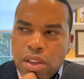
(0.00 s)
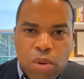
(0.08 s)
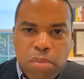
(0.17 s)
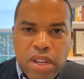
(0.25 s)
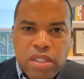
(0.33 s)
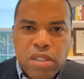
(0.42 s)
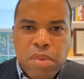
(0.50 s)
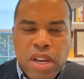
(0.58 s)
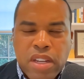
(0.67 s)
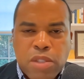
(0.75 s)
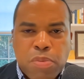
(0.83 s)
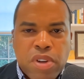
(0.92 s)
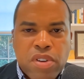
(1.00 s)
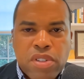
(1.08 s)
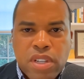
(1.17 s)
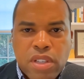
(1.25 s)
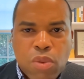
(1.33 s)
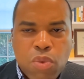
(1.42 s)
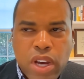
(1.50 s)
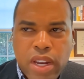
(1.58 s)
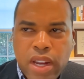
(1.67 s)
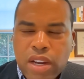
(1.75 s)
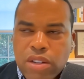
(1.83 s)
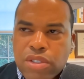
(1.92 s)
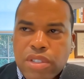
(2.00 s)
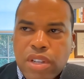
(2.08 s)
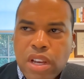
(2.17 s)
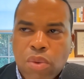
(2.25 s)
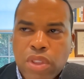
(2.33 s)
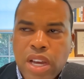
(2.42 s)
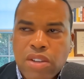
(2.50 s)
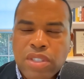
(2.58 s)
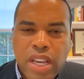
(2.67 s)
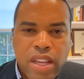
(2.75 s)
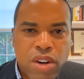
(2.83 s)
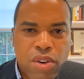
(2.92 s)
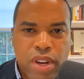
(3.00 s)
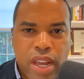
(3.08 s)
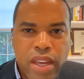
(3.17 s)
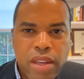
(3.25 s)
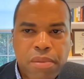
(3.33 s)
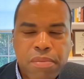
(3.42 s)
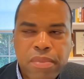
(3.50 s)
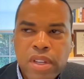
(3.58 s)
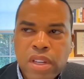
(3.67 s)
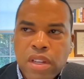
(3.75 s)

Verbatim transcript: Going back to my experience at the White House, without saying her name,